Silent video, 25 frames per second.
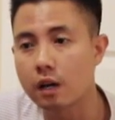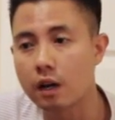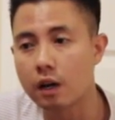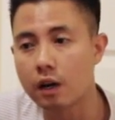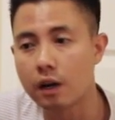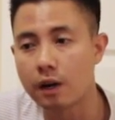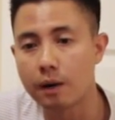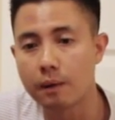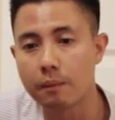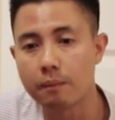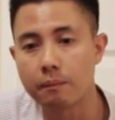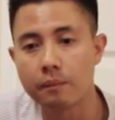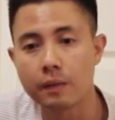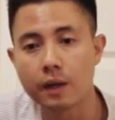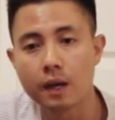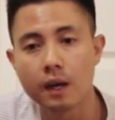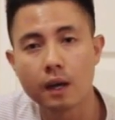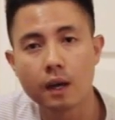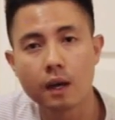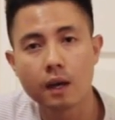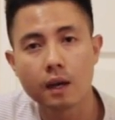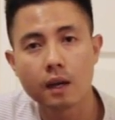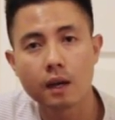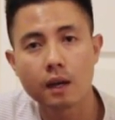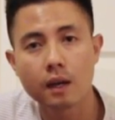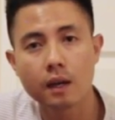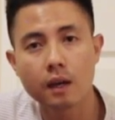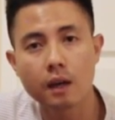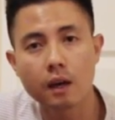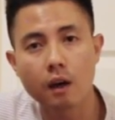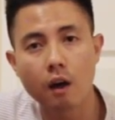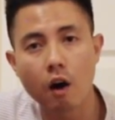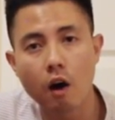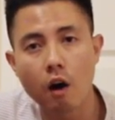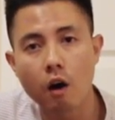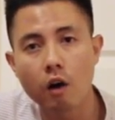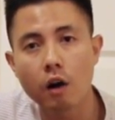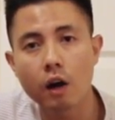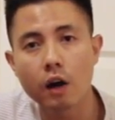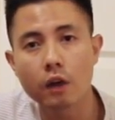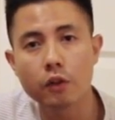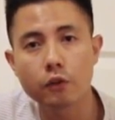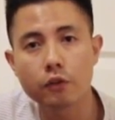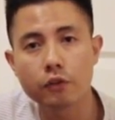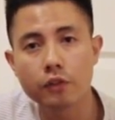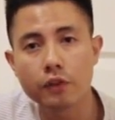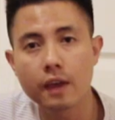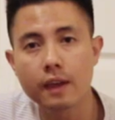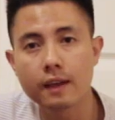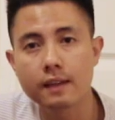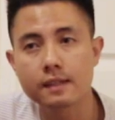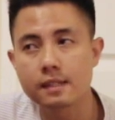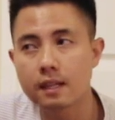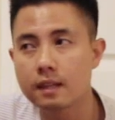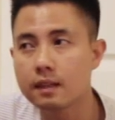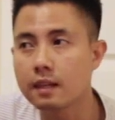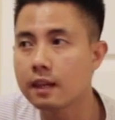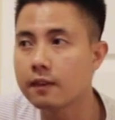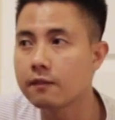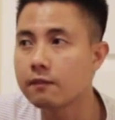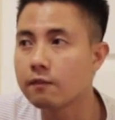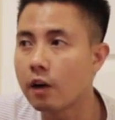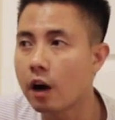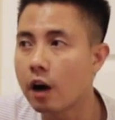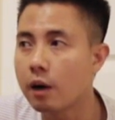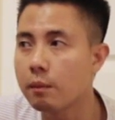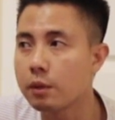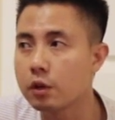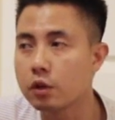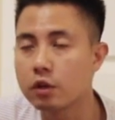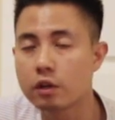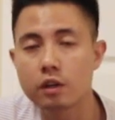all other things in the environment.